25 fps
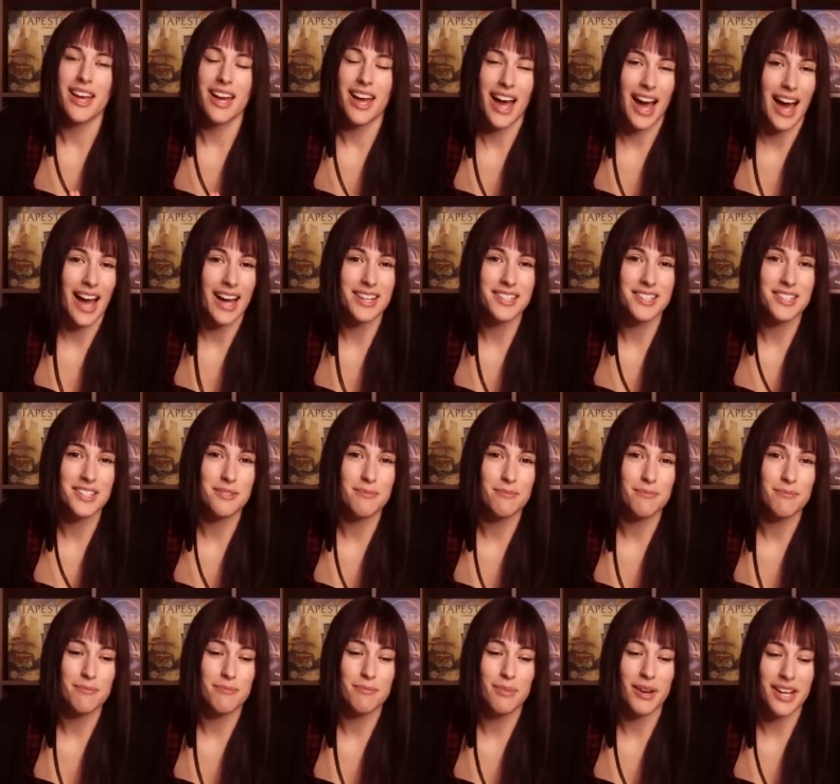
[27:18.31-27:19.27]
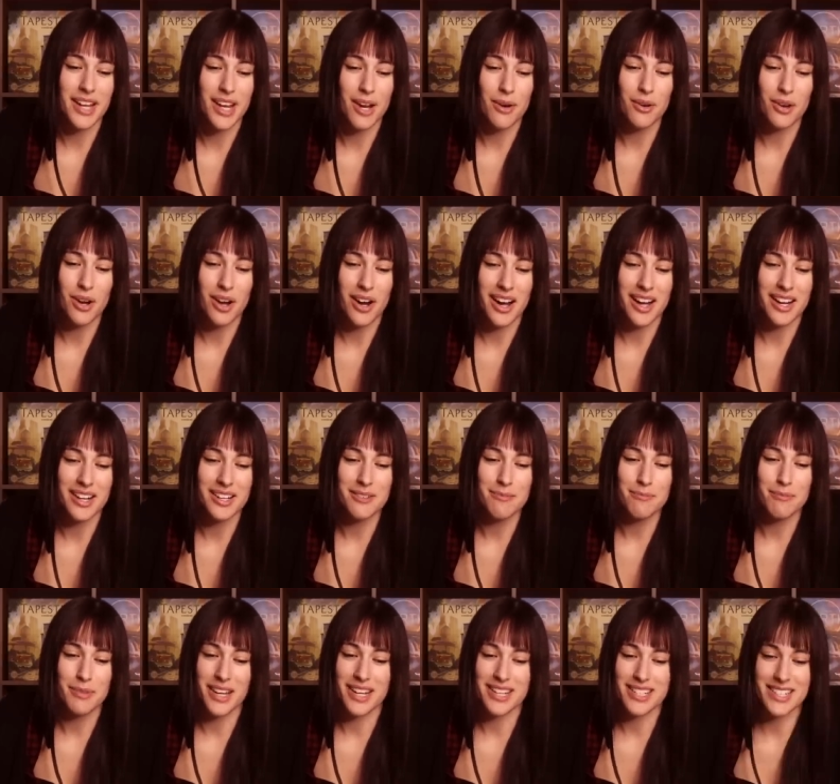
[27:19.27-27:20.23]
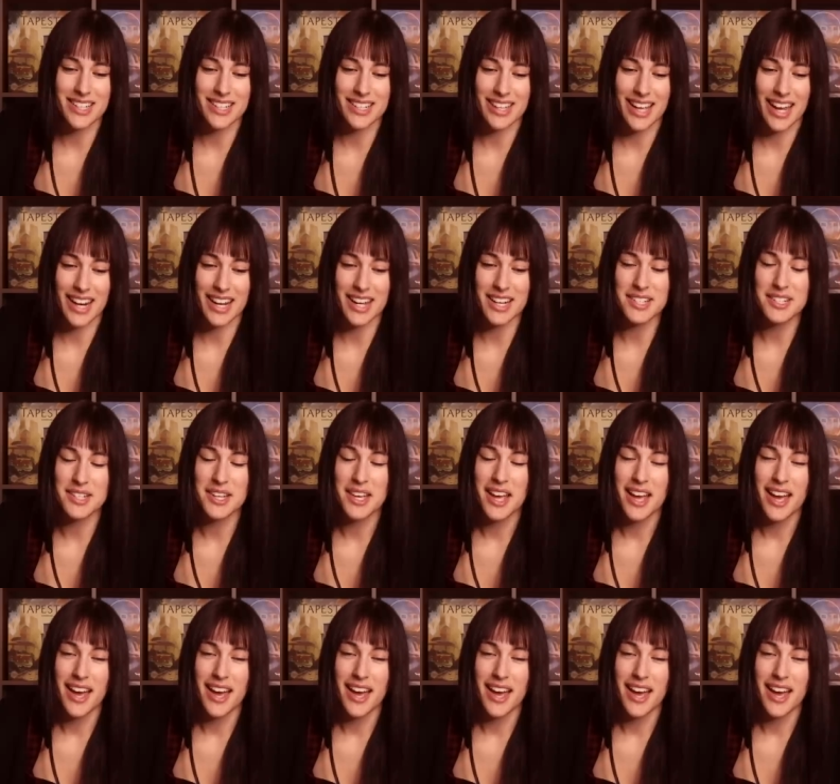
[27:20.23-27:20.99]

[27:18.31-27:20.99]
at Breakout Con, but I didn't get it.